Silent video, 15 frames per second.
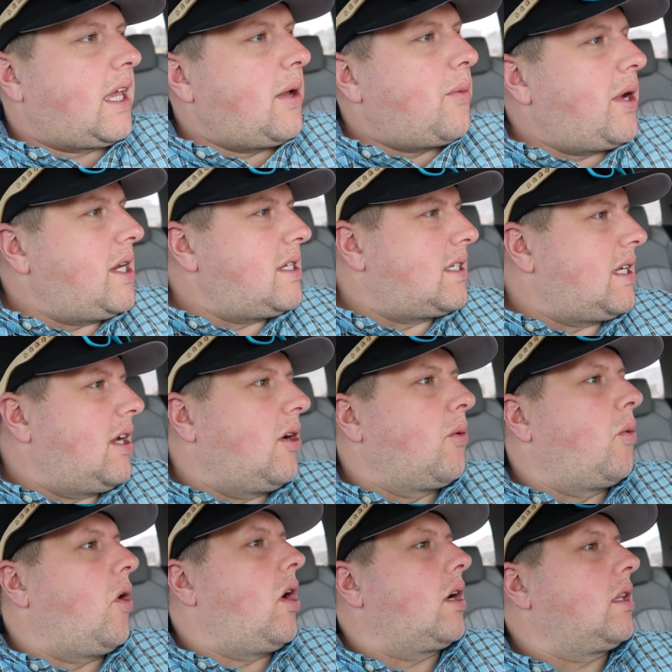I can't wait to see
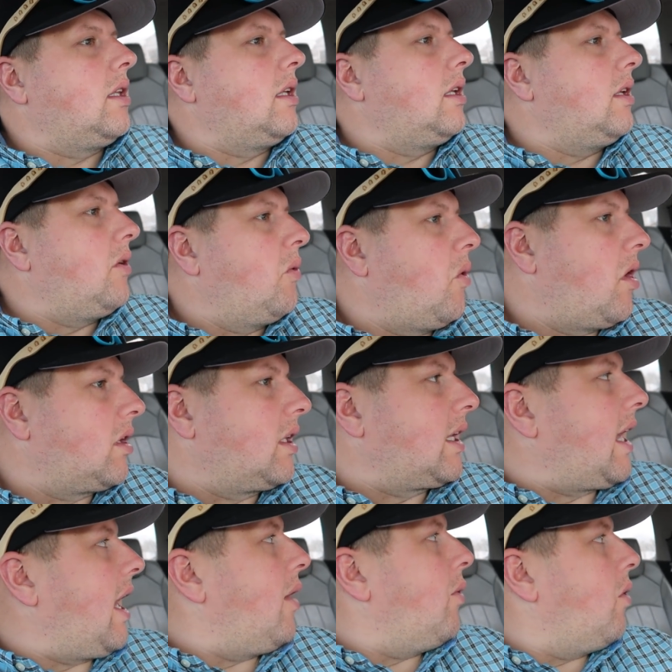her walk the walk the
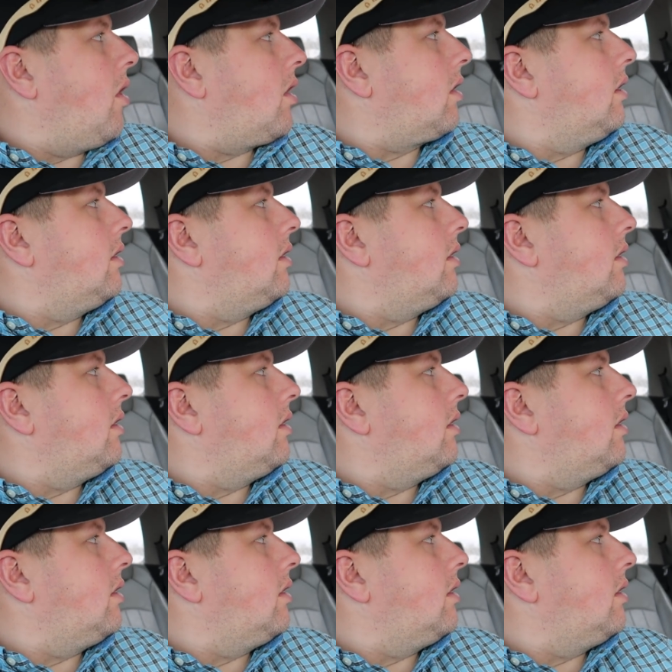catwalk.